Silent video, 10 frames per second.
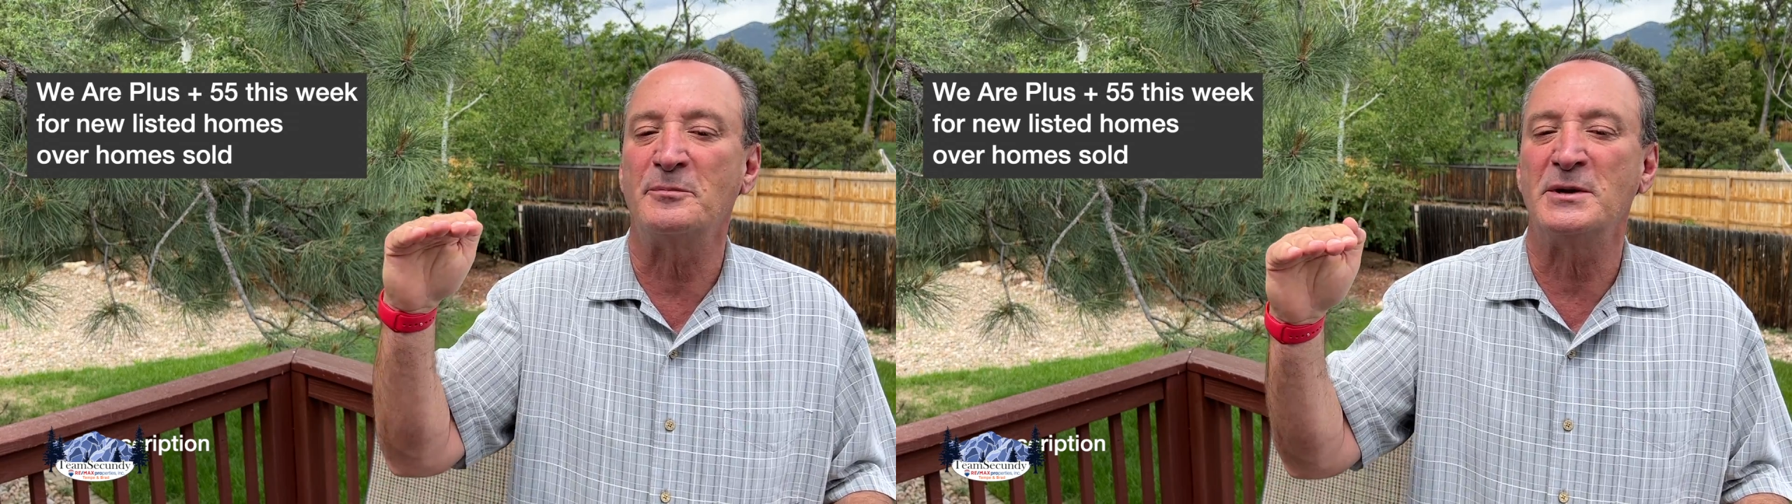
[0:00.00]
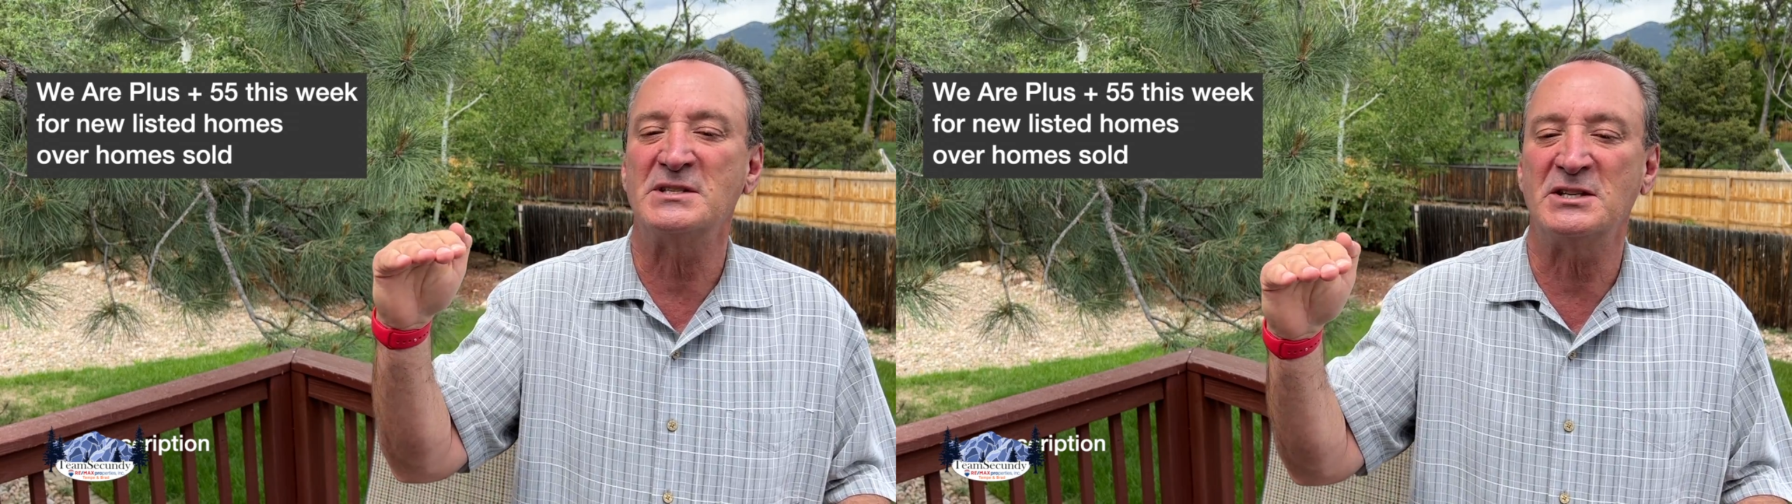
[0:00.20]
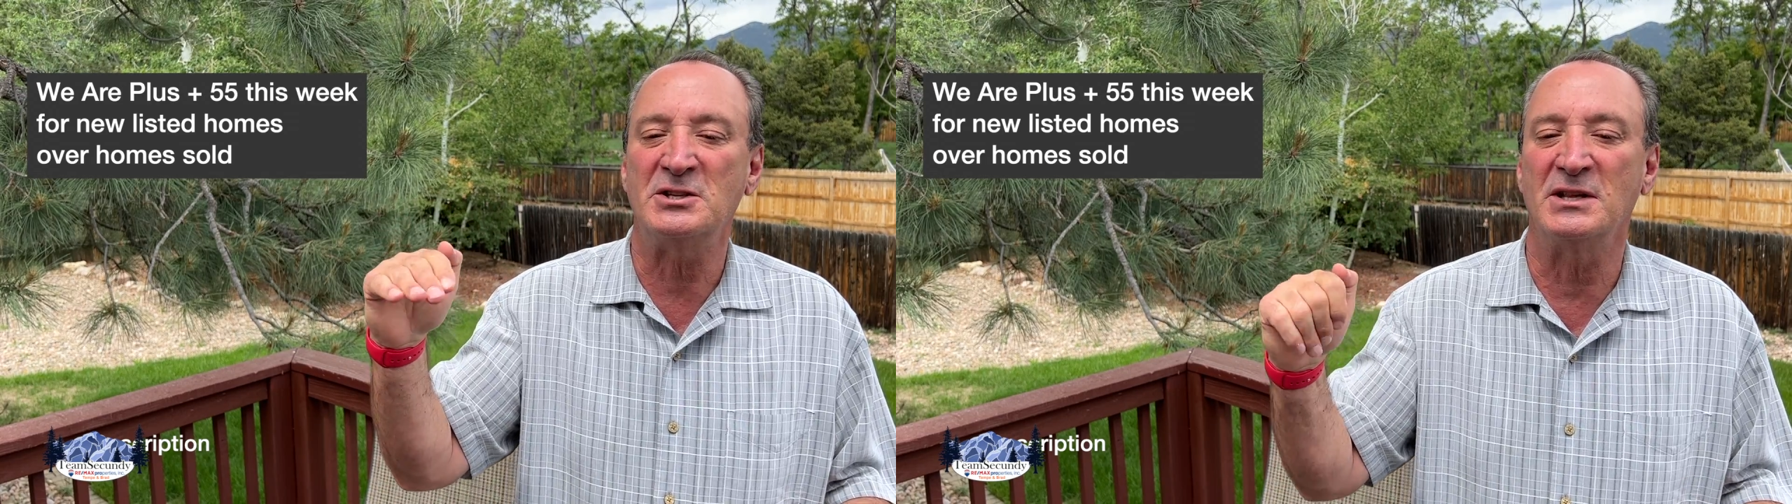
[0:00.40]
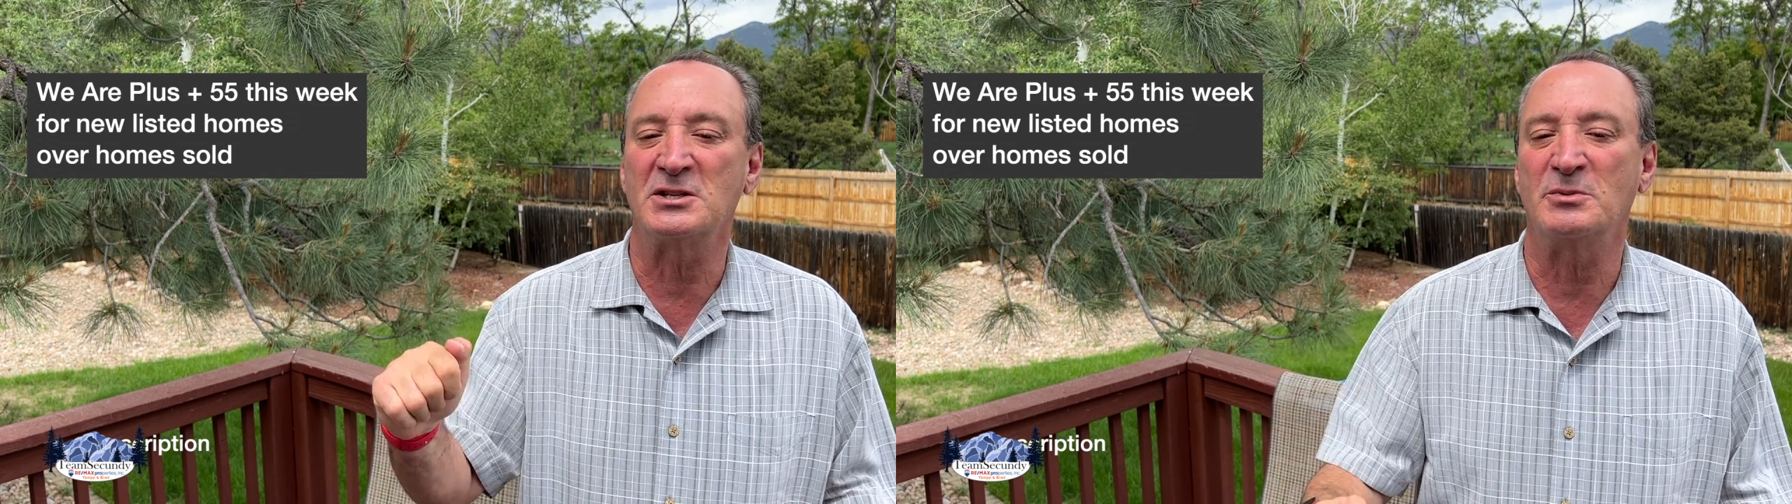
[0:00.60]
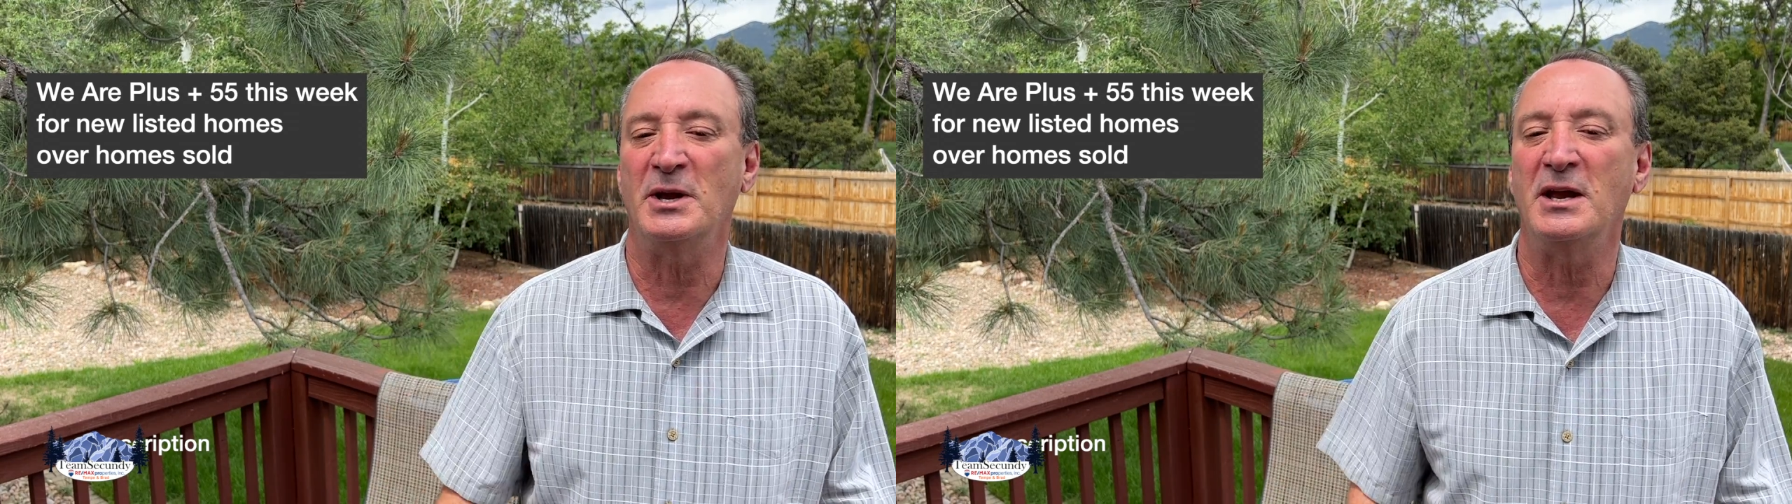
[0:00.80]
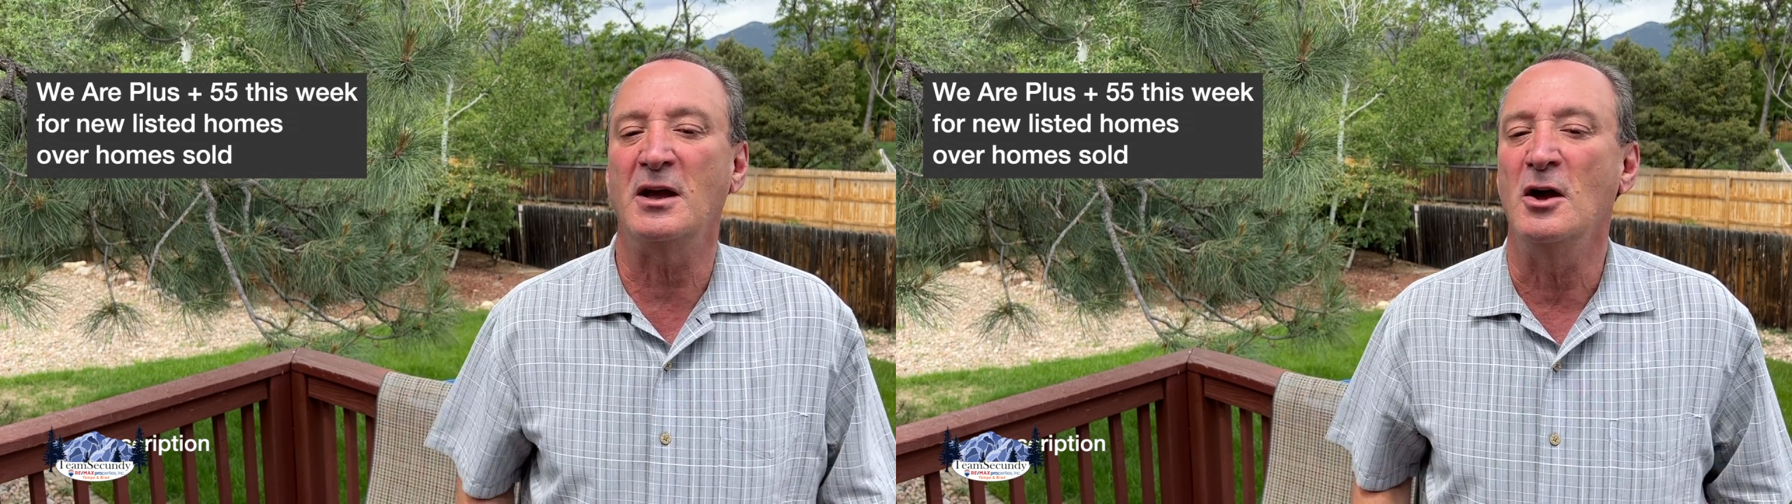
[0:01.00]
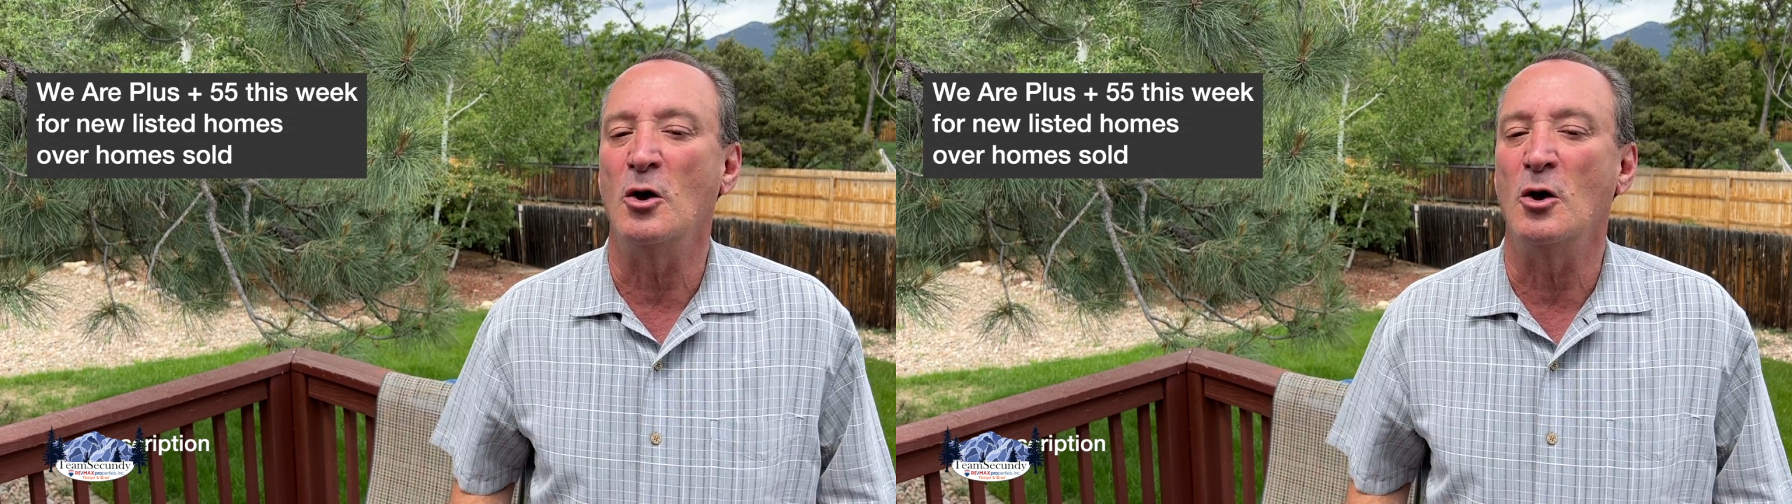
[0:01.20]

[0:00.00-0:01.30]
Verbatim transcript: position this week